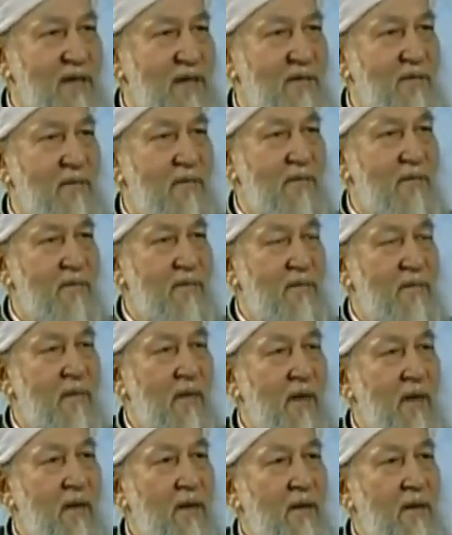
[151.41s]
them.
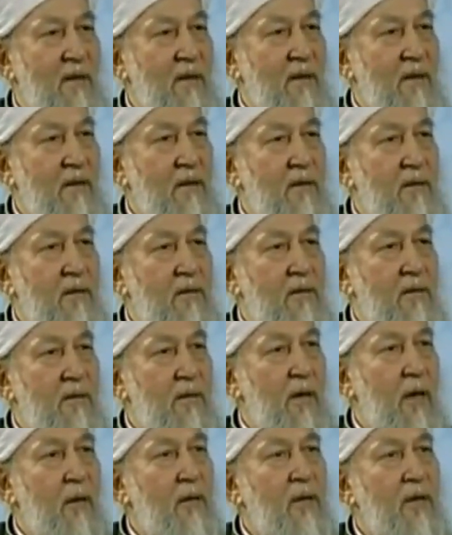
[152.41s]

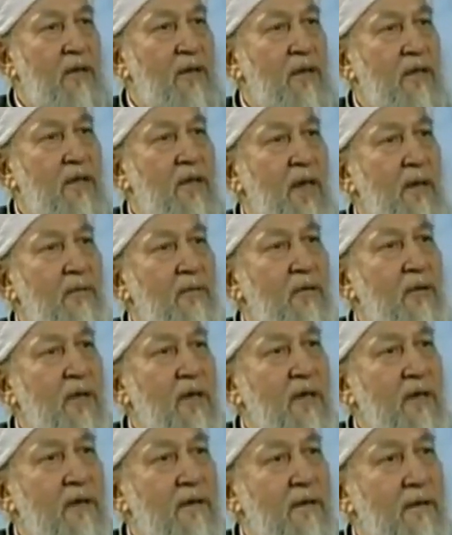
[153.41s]
So how can Saddam
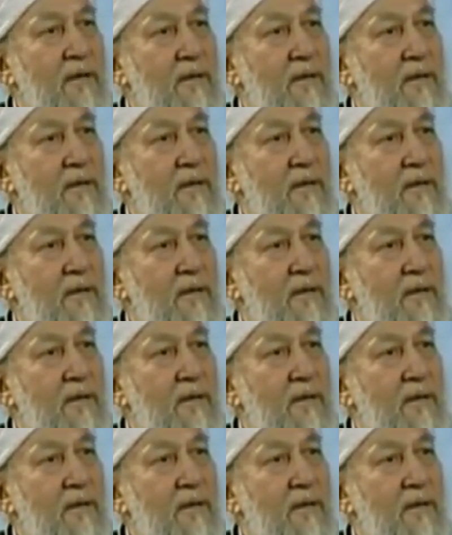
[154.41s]
Hussein?